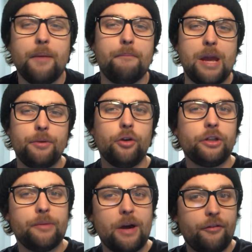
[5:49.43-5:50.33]
maybe
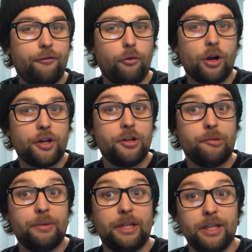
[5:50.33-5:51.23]
only about 400 in
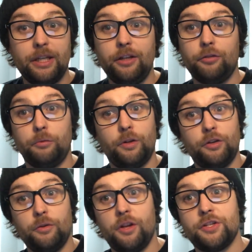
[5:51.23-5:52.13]
the beginning because we want to
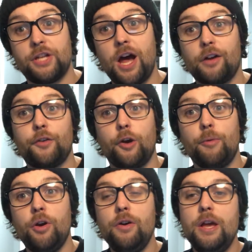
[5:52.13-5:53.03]
do it on a stock
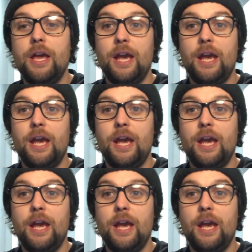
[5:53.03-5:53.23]
turbo,